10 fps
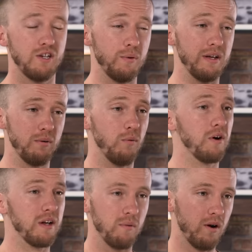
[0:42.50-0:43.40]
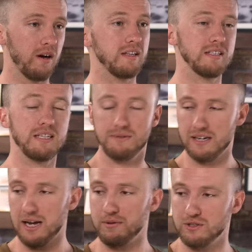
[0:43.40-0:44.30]
so we can work and walk at the same
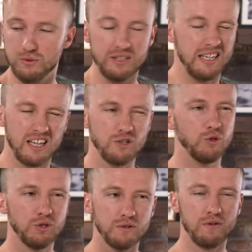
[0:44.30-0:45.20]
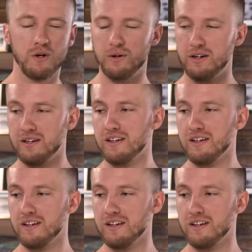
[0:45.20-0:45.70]
time and just really get that juices flowing.